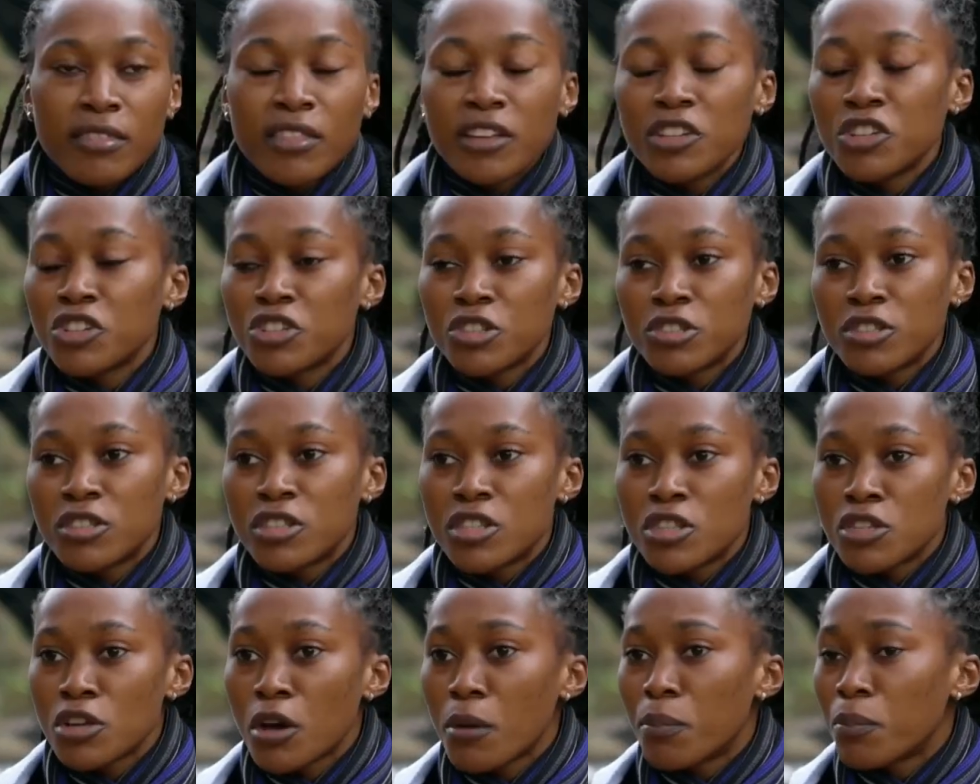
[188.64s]
They should
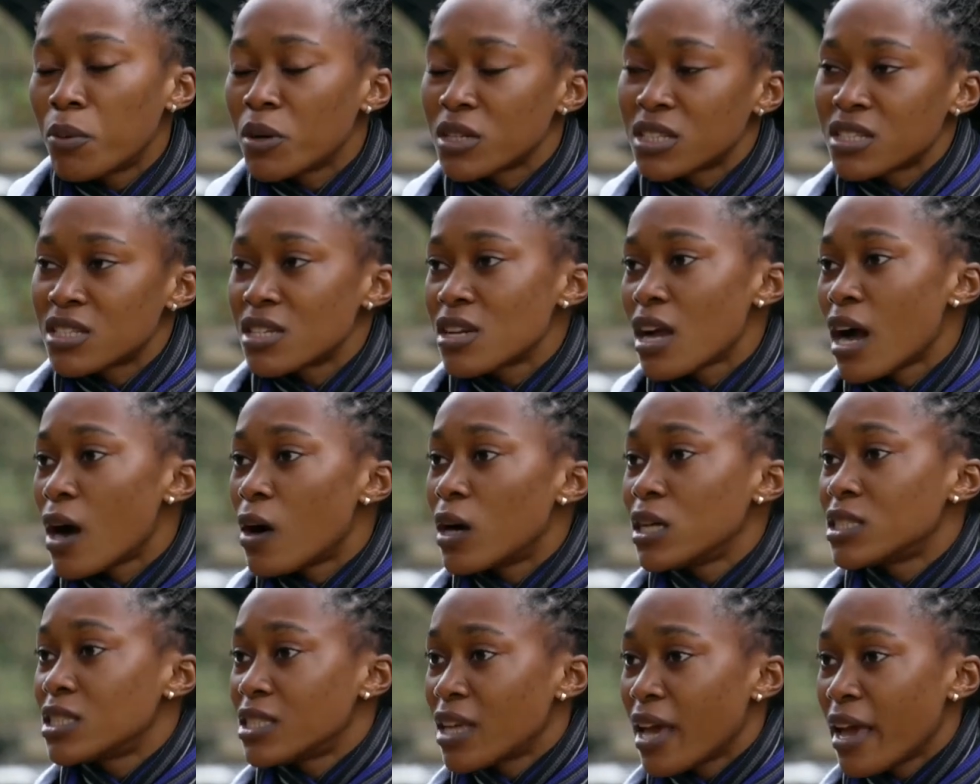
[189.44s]
stop wasting
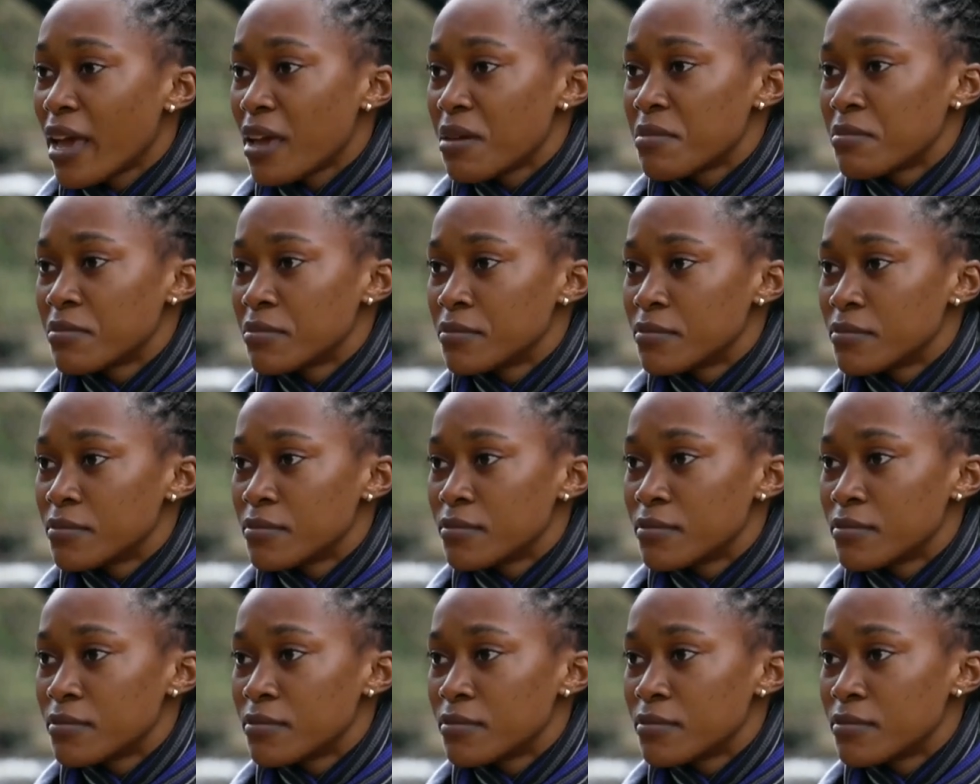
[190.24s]
our time.